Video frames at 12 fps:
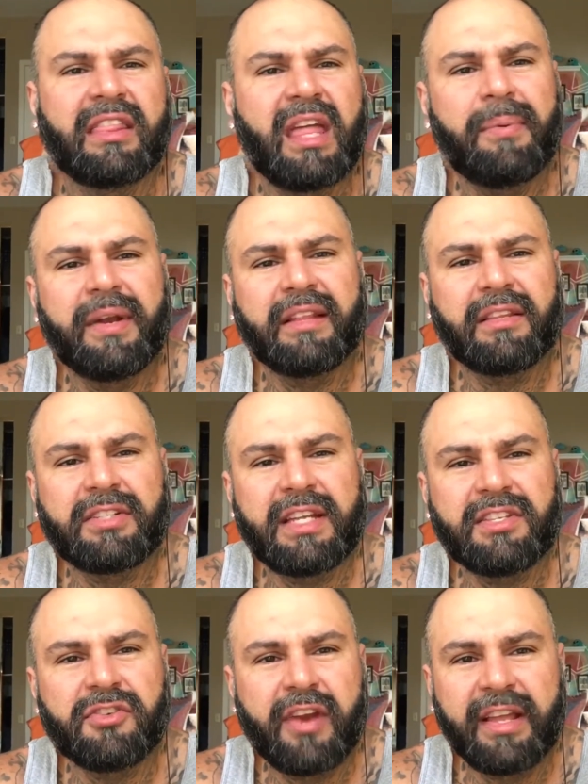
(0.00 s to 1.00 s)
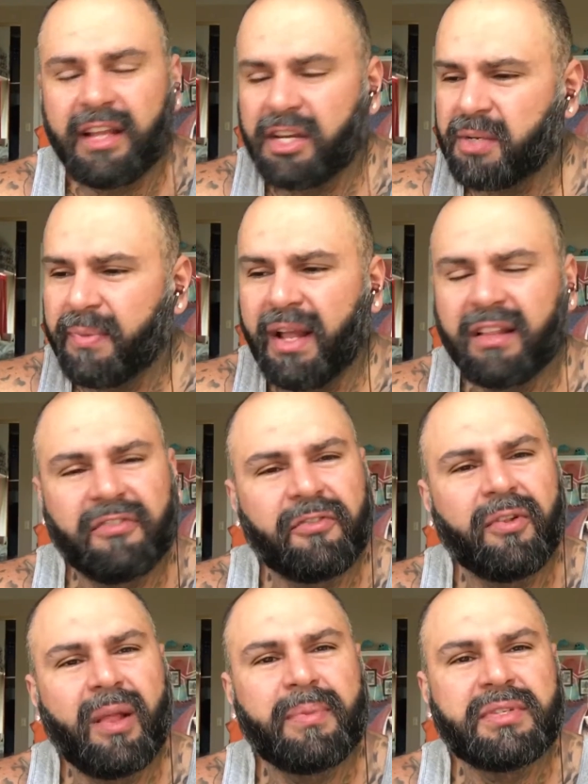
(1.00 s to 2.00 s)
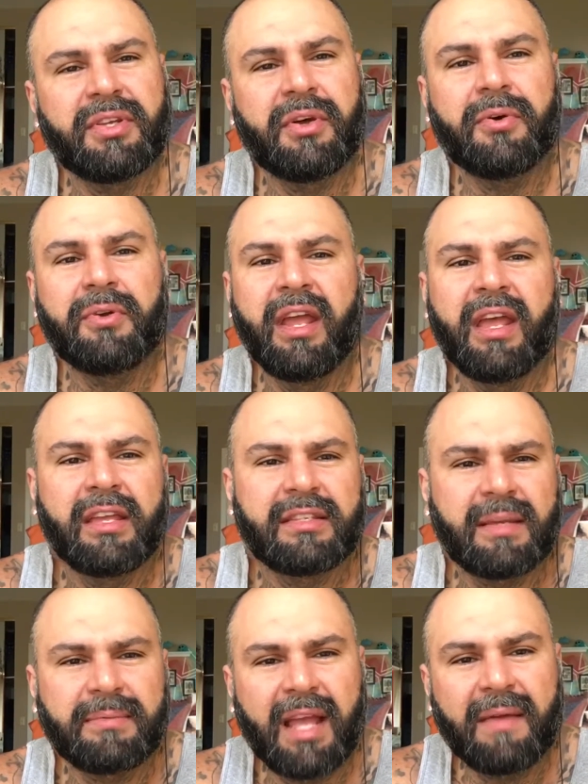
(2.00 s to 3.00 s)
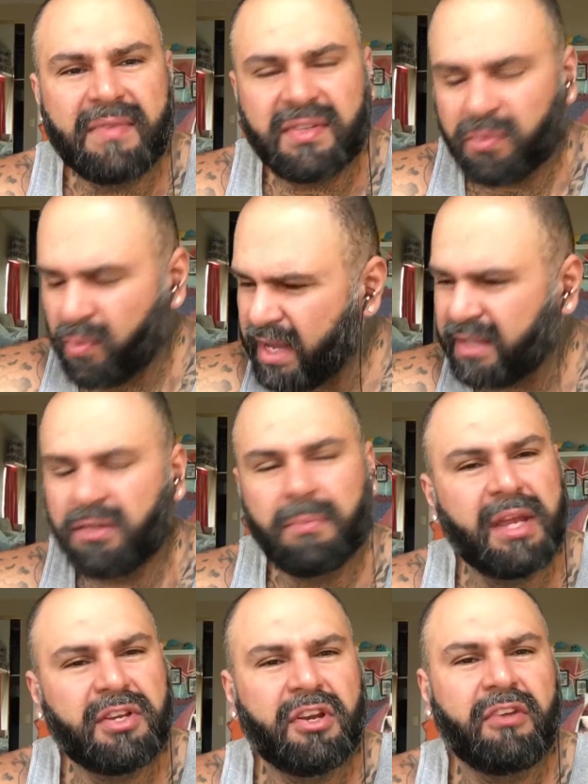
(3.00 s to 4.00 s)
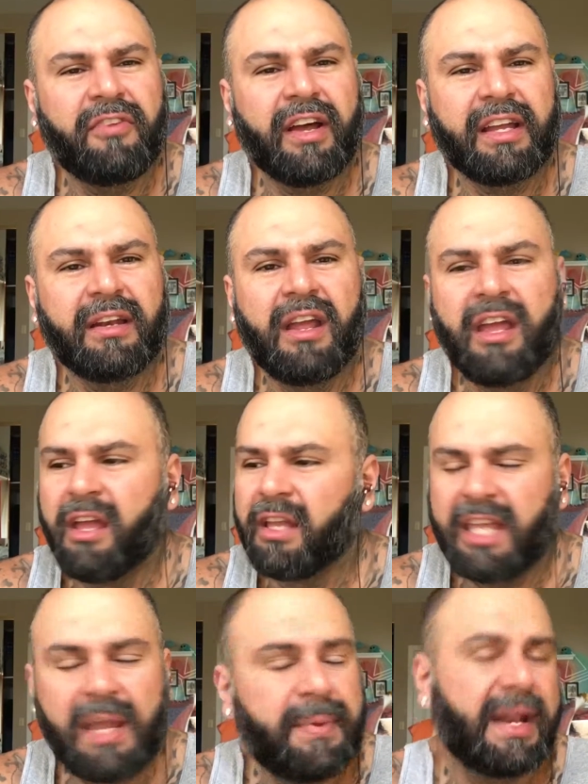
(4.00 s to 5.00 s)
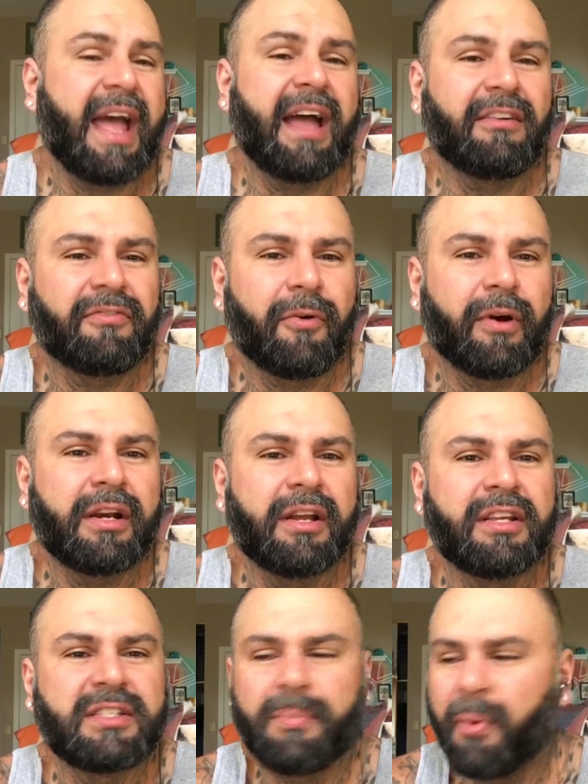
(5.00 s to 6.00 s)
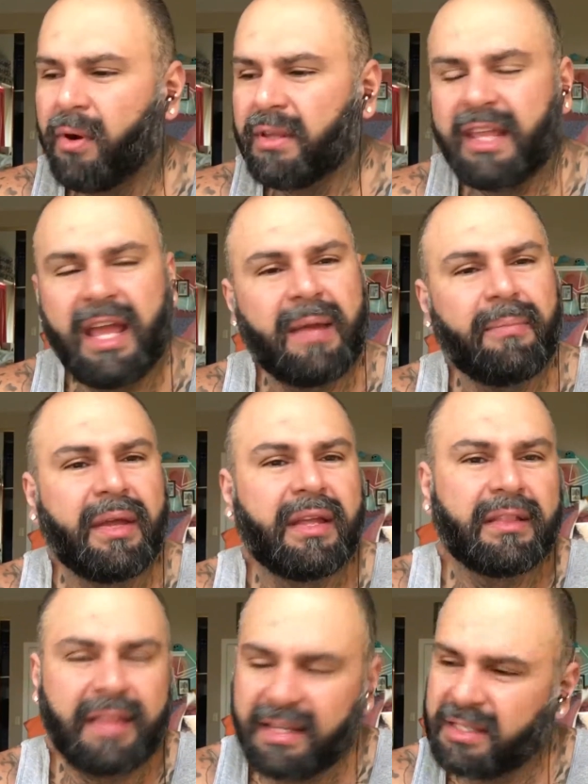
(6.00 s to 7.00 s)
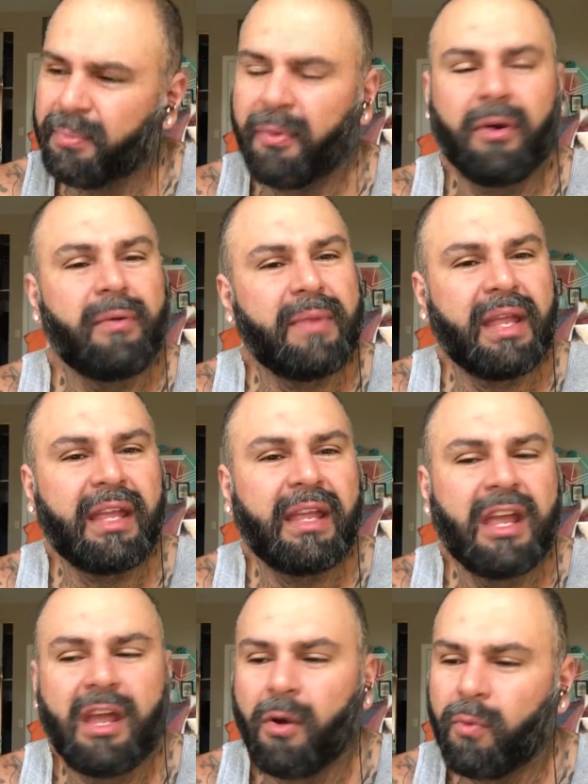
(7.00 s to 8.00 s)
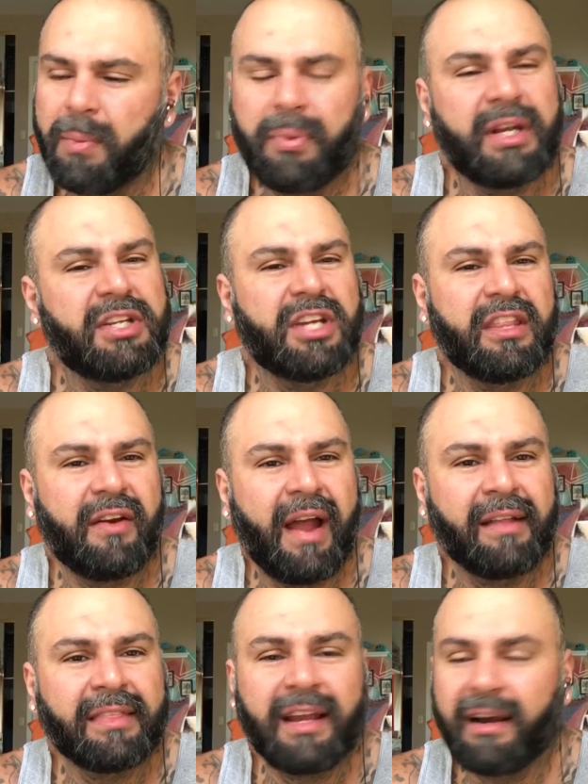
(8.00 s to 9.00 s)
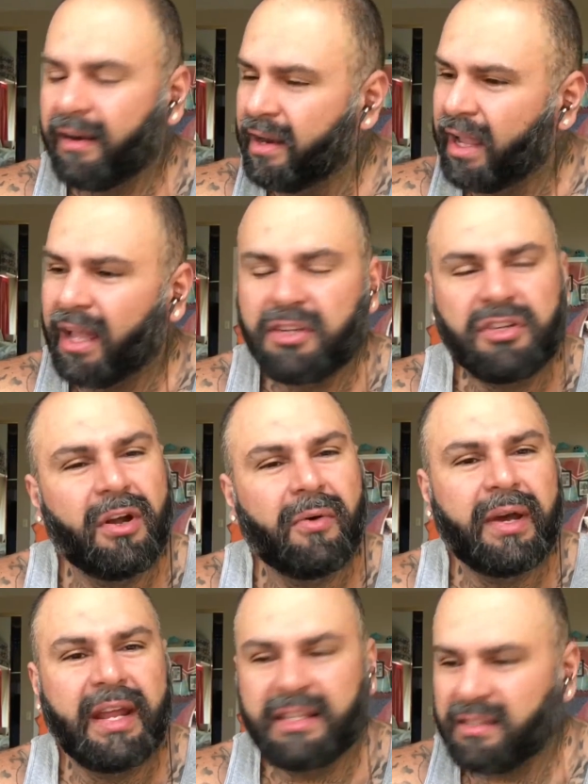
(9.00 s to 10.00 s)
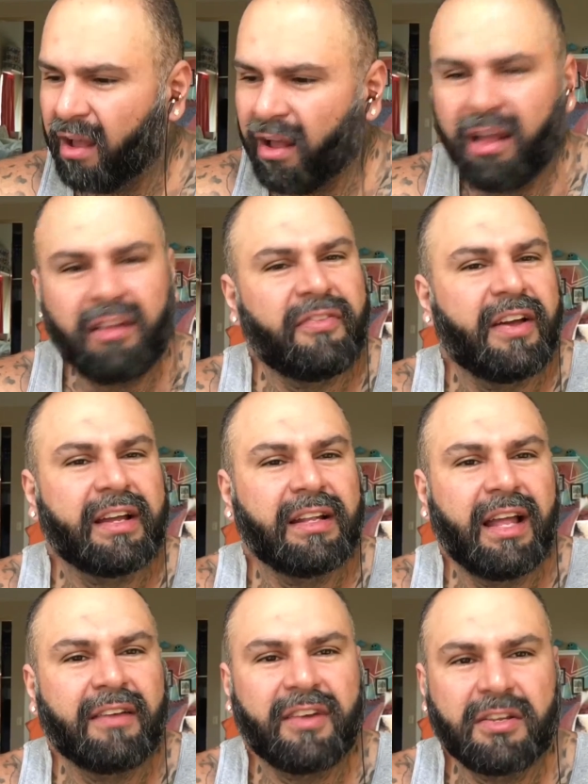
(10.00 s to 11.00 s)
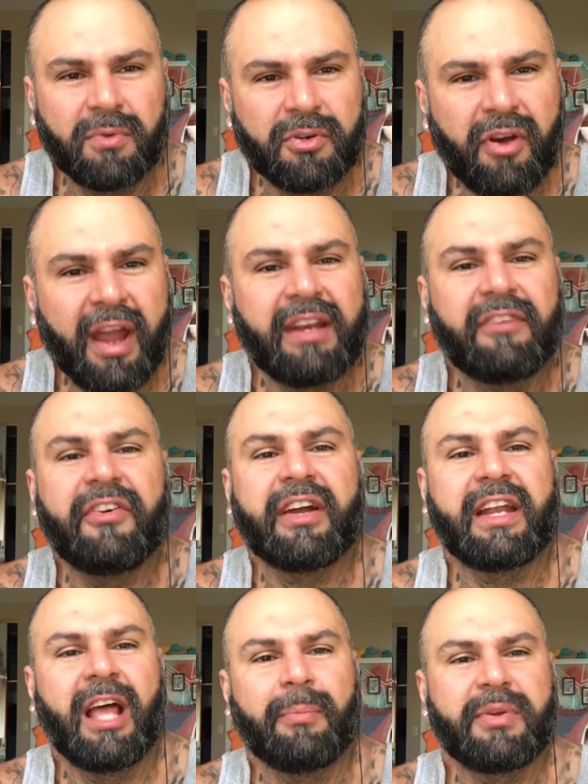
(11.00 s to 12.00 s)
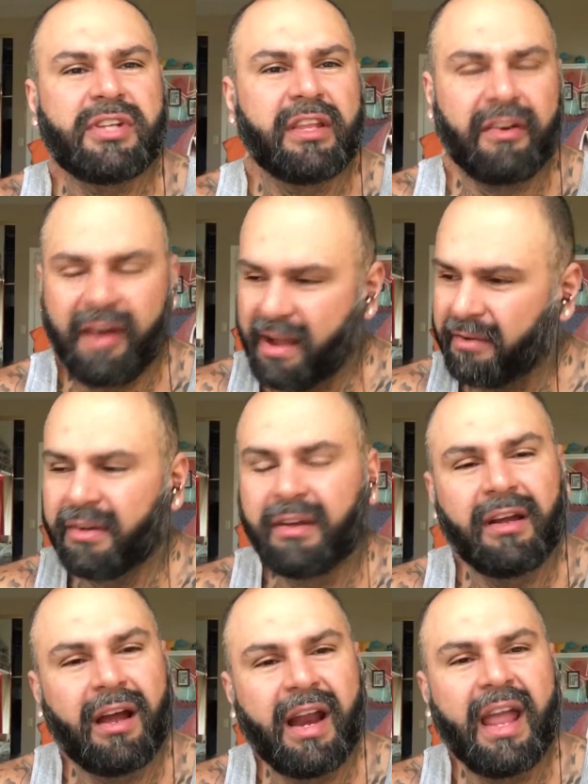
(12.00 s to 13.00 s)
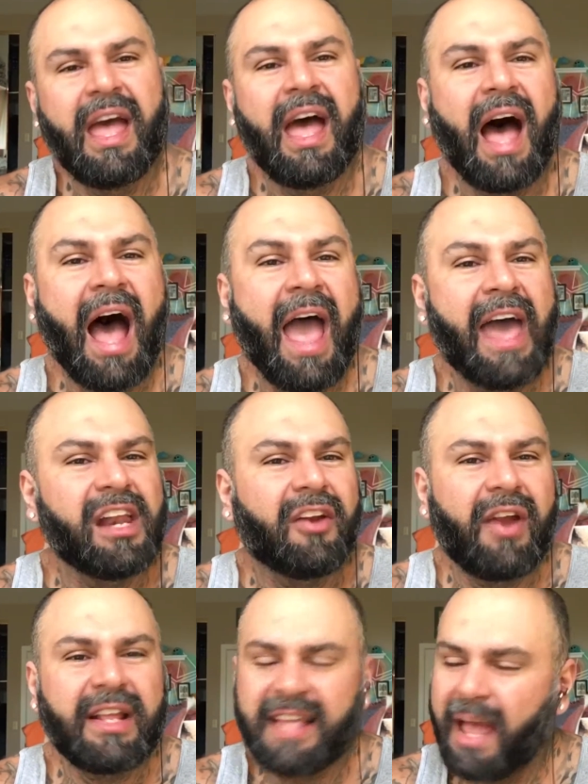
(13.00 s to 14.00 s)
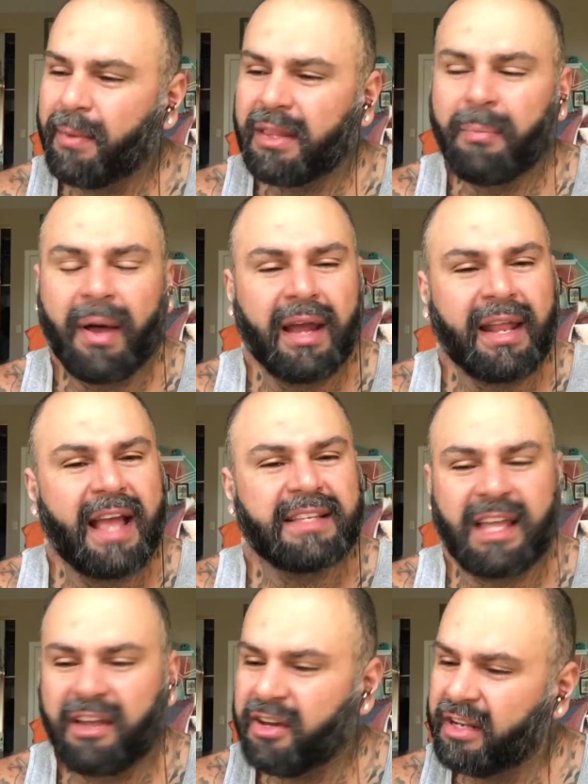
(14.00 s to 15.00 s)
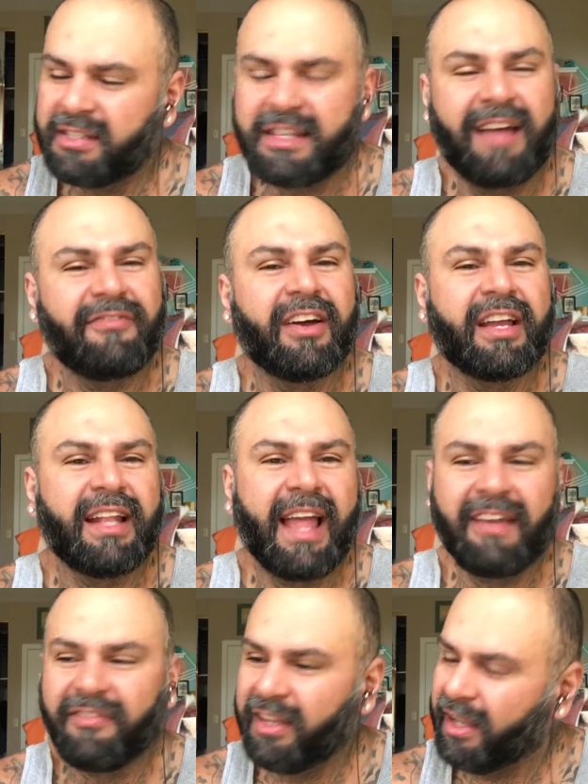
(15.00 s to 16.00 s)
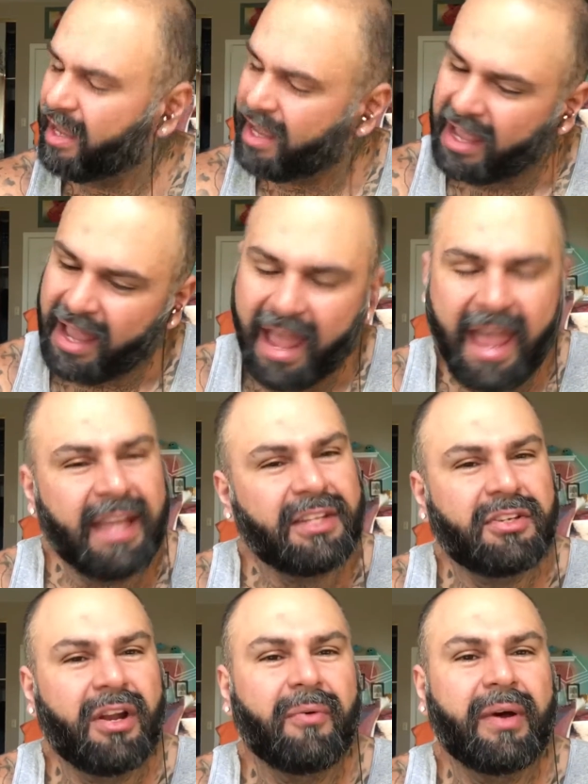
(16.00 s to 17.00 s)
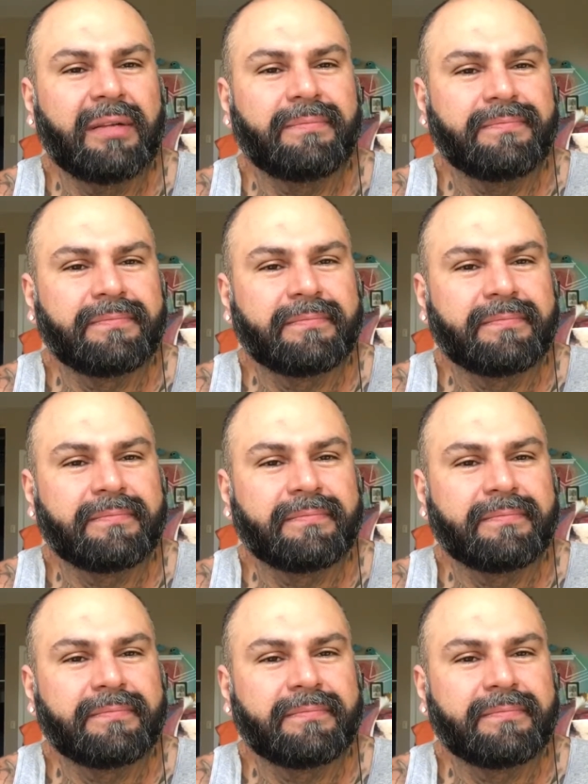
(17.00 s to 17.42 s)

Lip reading: They put out their teaser trailer. I should be on the full episode sometime this week. So make sure you fucking keep an eye out for it. Support them. They support me. We put each other out there. And you know what? It's all fucking love because we're trying to fucking help each other out. All right? I had a great time on the podcast. I couldn't stop fucking laughing. And you know what?